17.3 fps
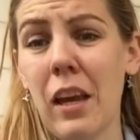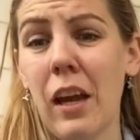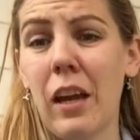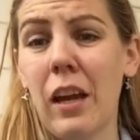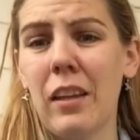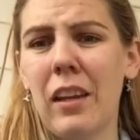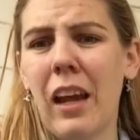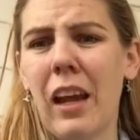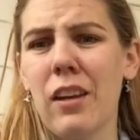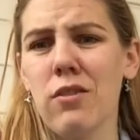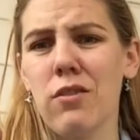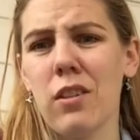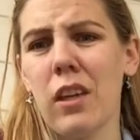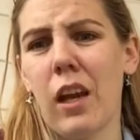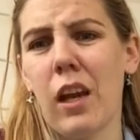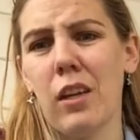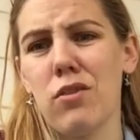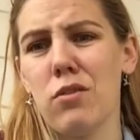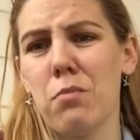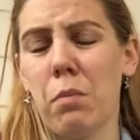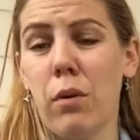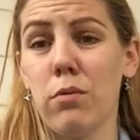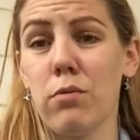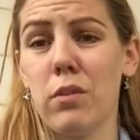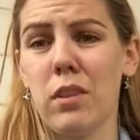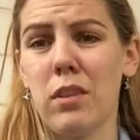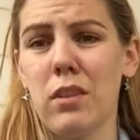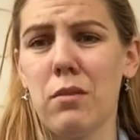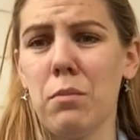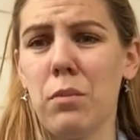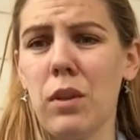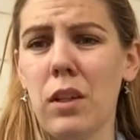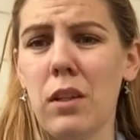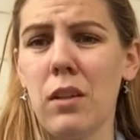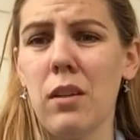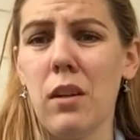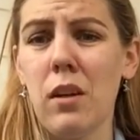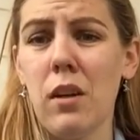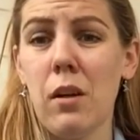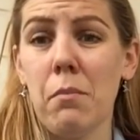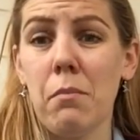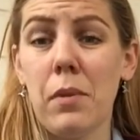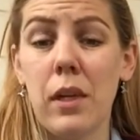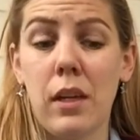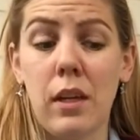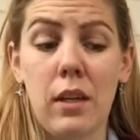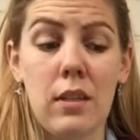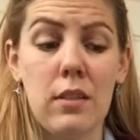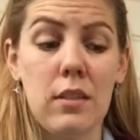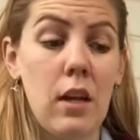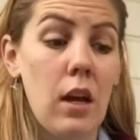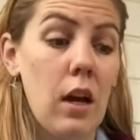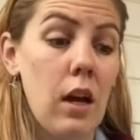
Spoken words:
And then actually I just posted it this morning because